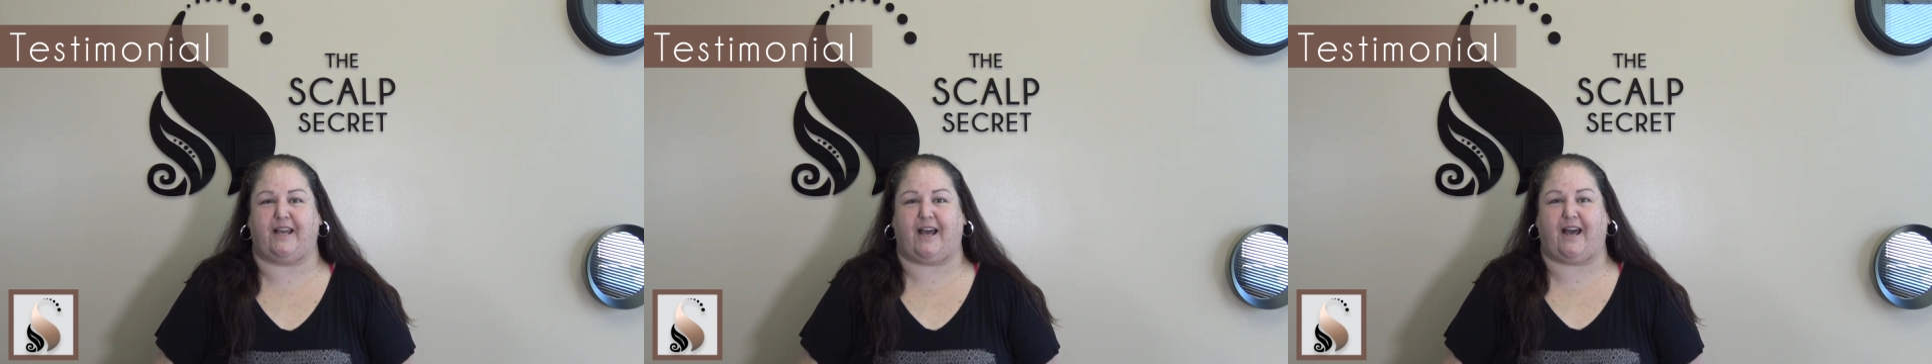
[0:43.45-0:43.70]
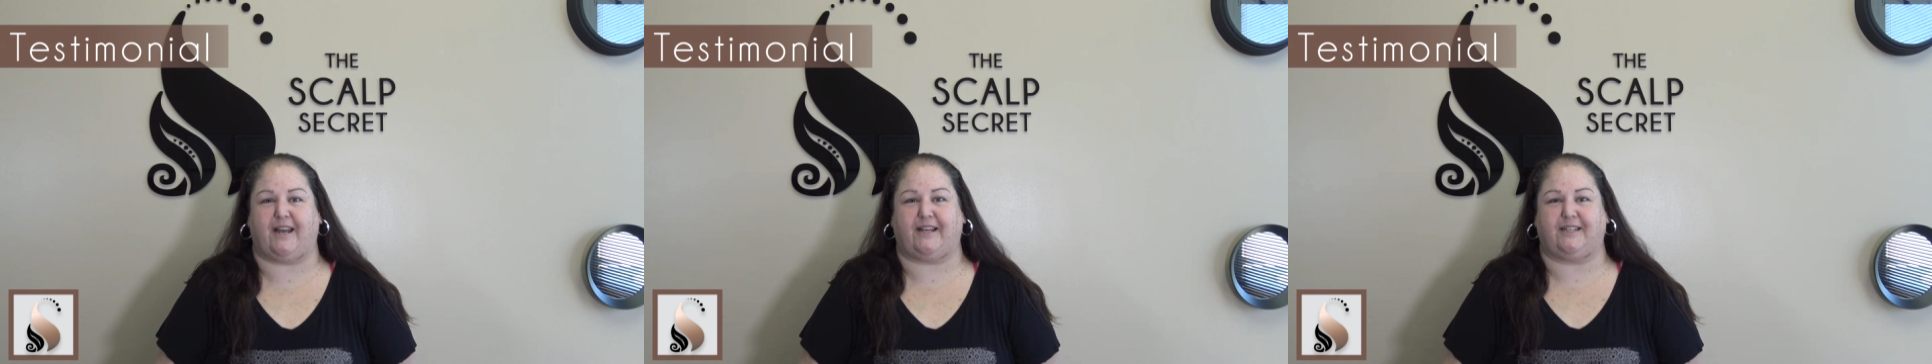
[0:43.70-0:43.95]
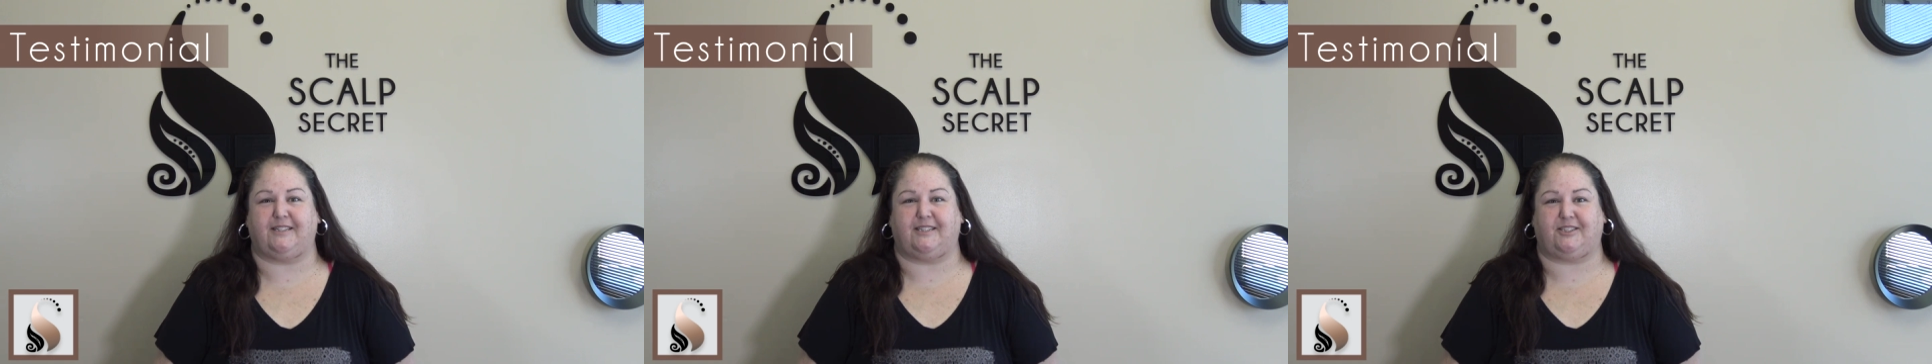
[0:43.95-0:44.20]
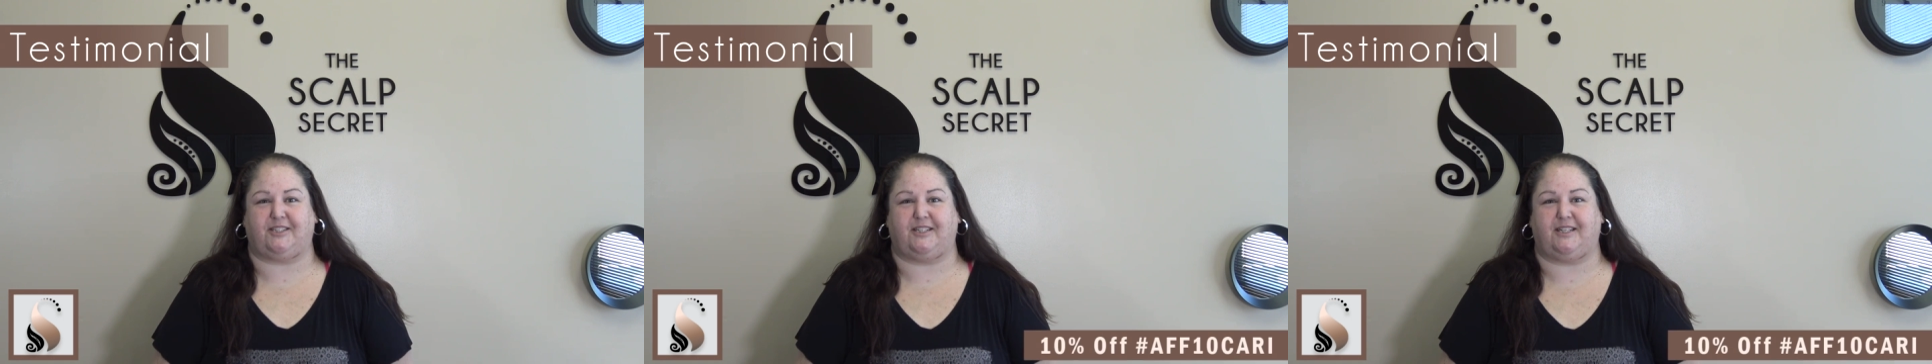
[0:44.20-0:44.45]
I had a
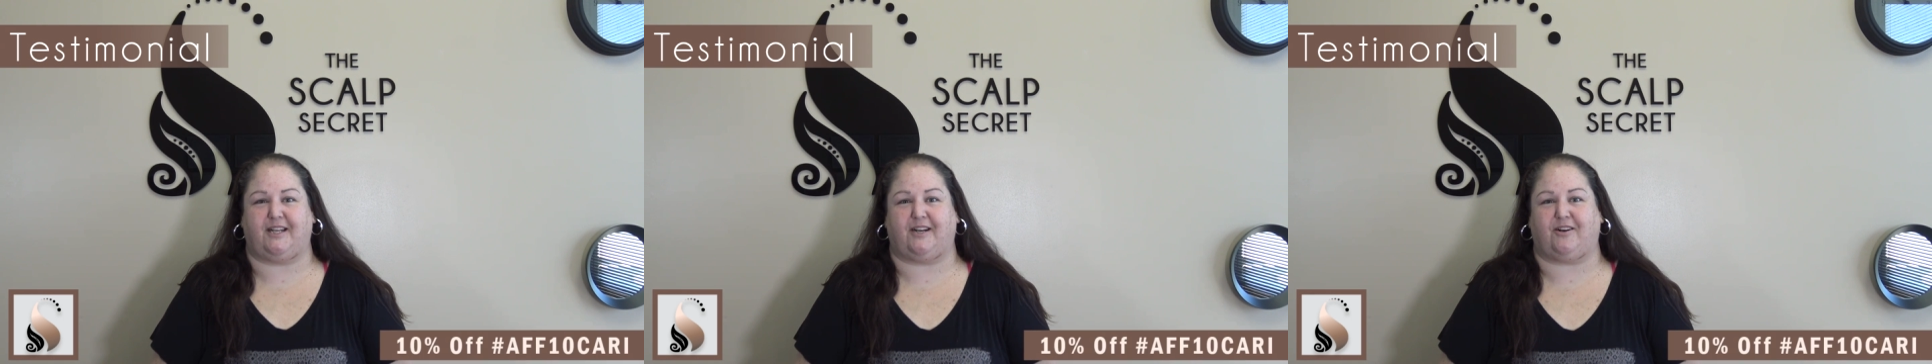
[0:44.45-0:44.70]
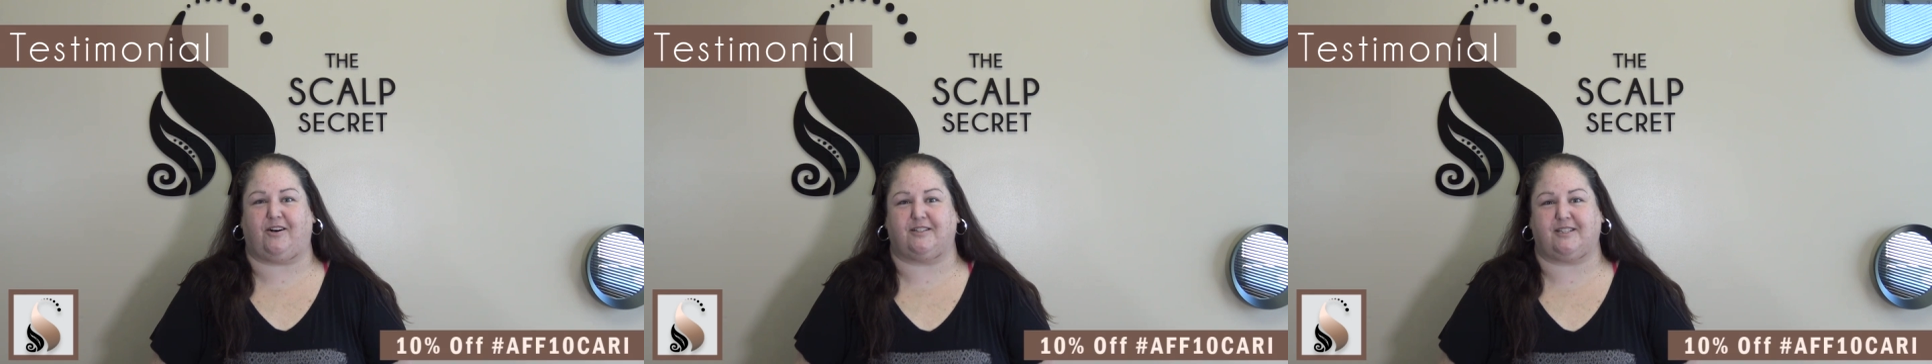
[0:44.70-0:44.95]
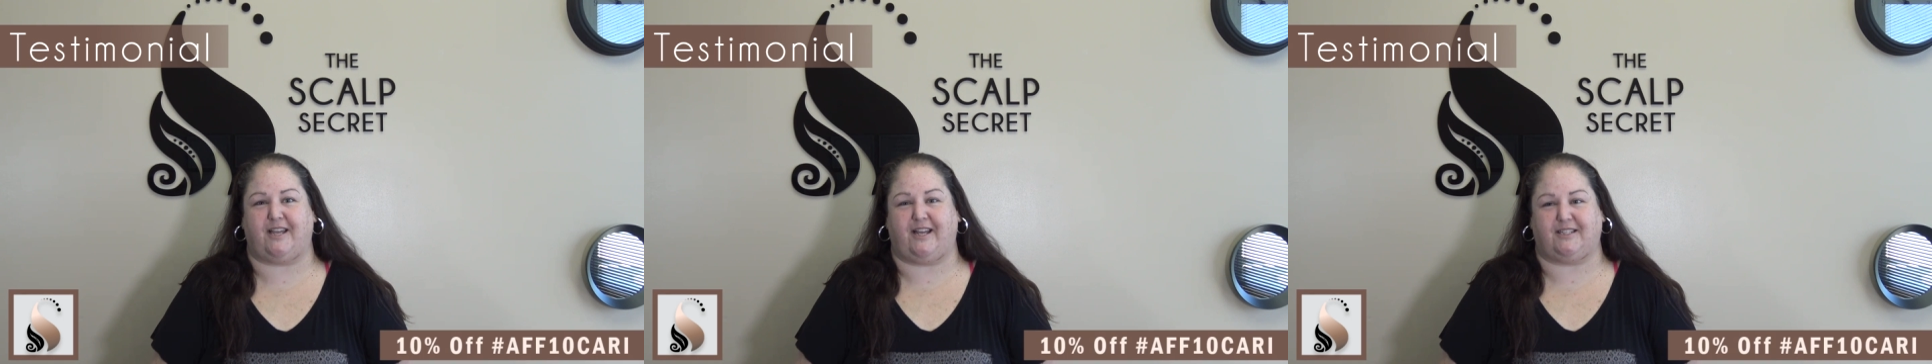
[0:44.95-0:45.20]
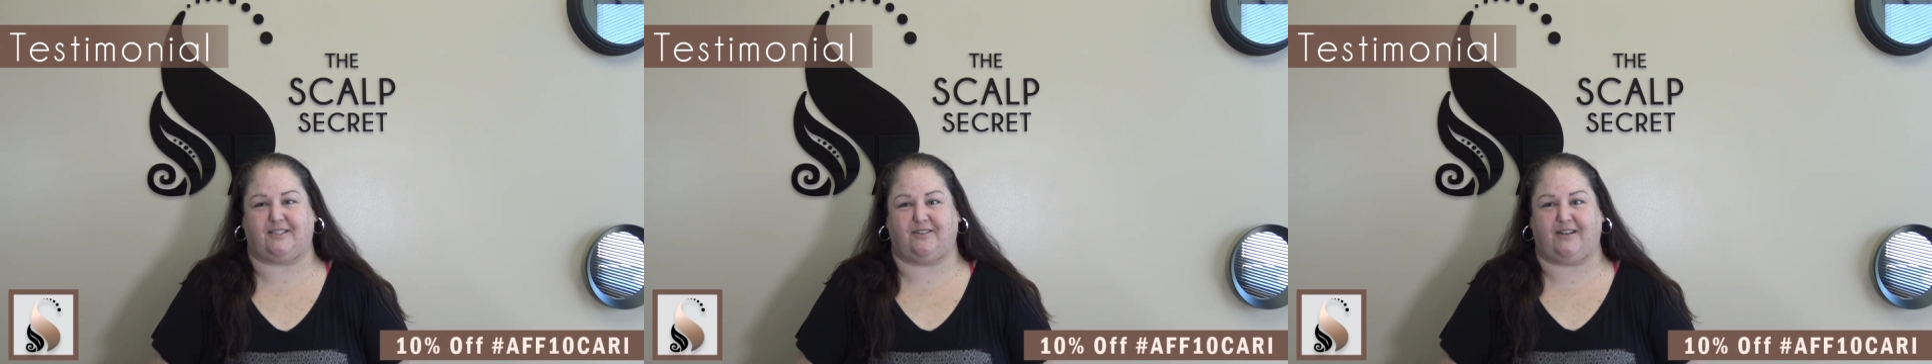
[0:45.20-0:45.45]
condition that caused
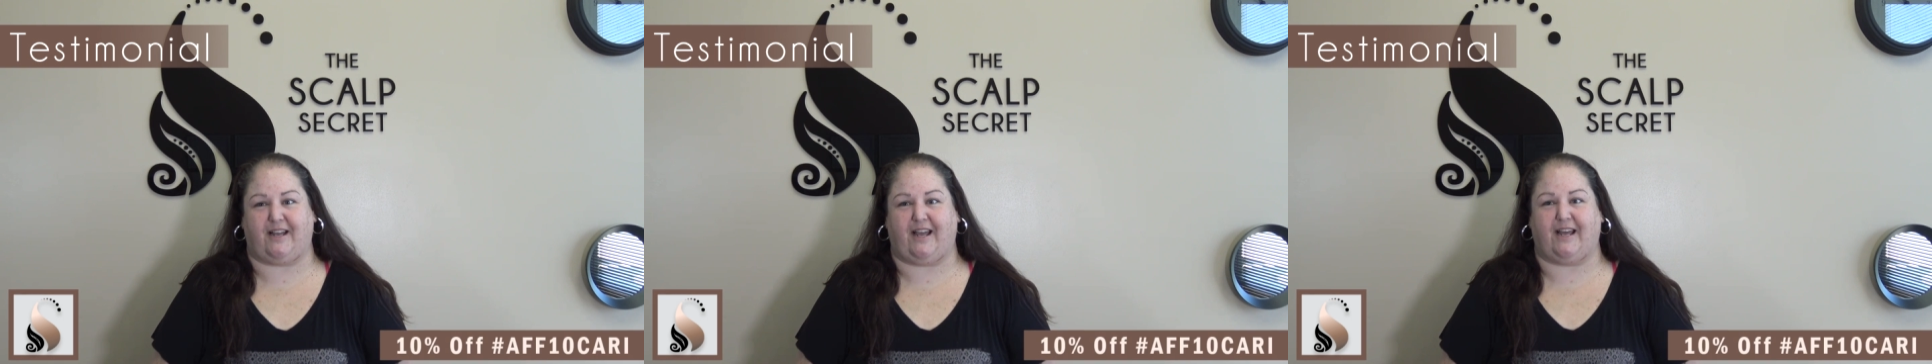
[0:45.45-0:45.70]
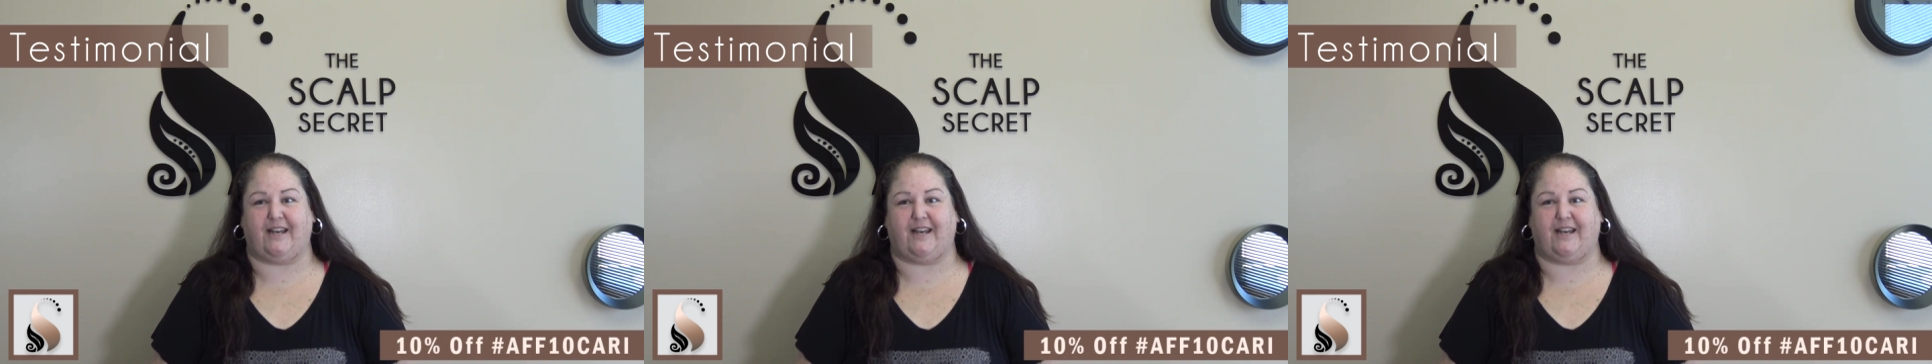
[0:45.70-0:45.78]
cancer and I had